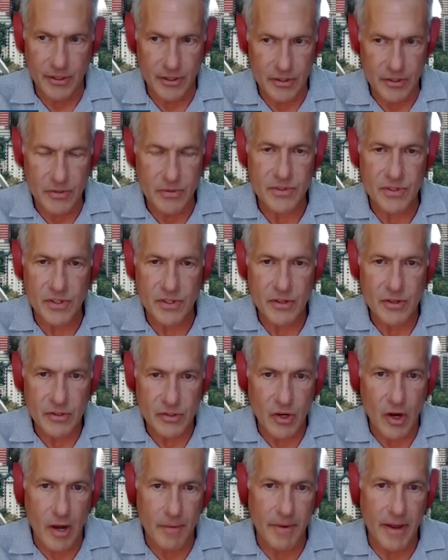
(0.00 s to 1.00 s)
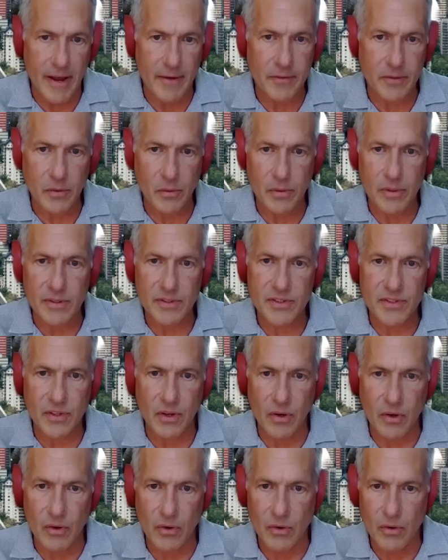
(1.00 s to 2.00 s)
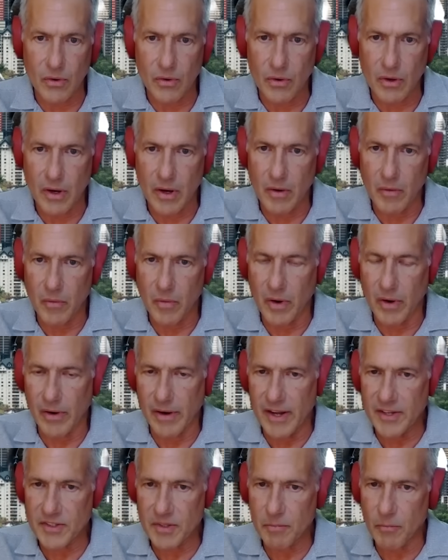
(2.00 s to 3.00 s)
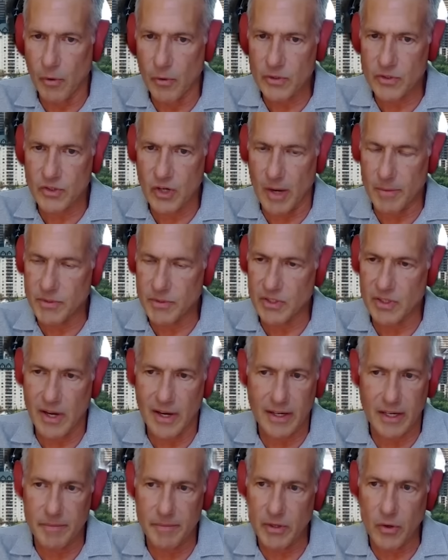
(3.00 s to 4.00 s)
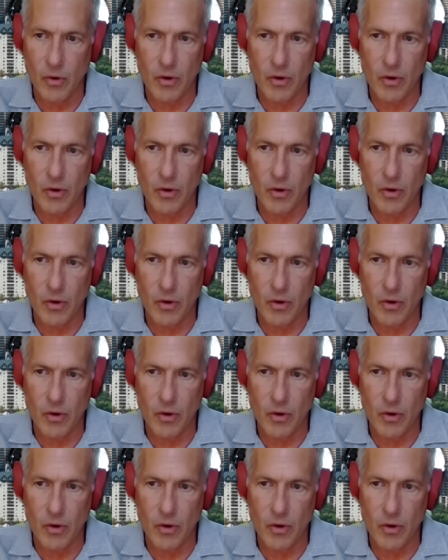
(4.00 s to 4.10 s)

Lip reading: going to use in your job afterwards. So, whereas in most jobs, you're not going to be